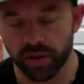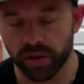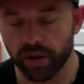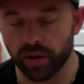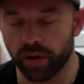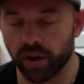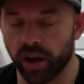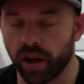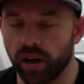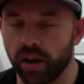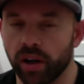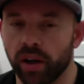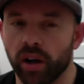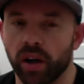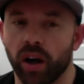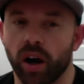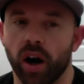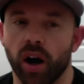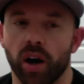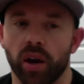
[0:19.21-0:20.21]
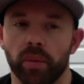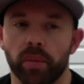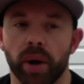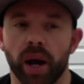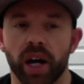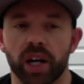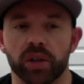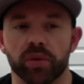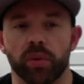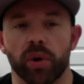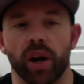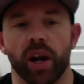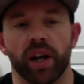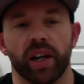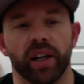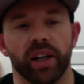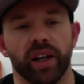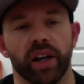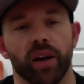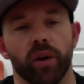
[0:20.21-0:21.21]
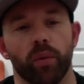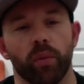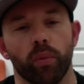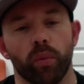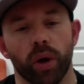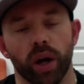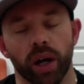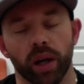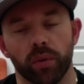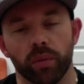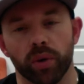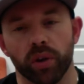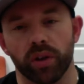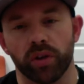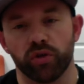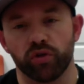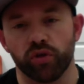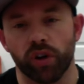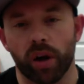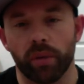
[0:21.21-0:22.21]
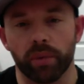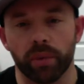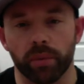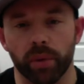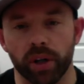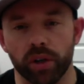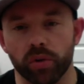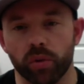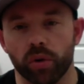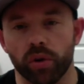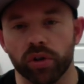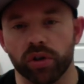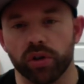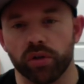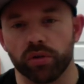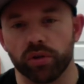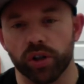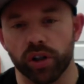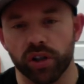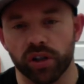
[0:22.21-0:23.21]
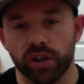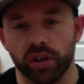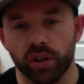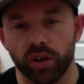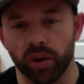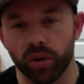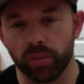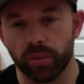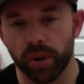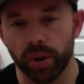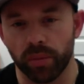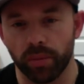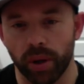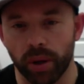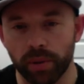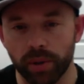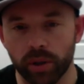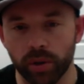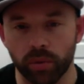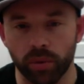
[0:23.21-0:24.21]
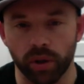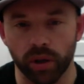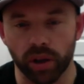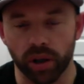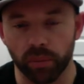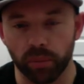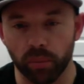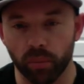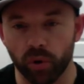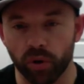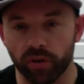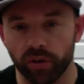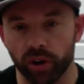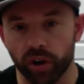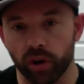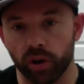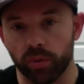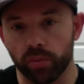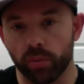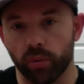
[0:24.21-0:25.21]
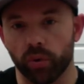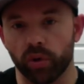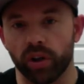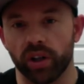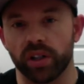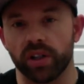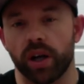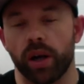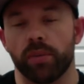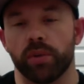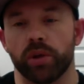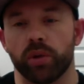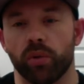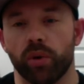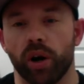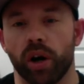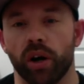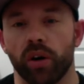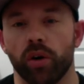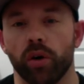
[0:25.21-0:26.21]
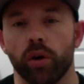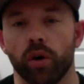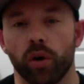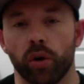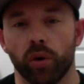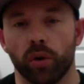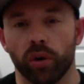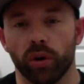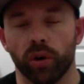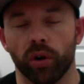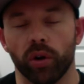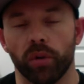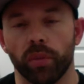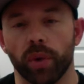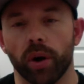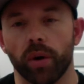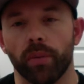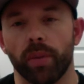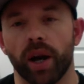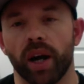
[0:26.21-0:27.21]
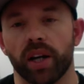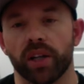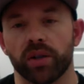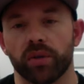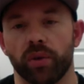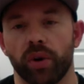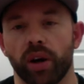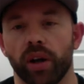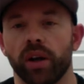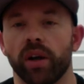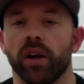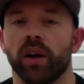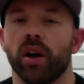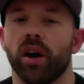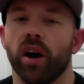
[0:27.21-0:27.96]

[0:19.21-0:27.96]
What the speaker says: Okay, on a back squat, I can get away with dropping my torso just a little bit, maybe doing like more of a good morning type squat or a low bar back squat.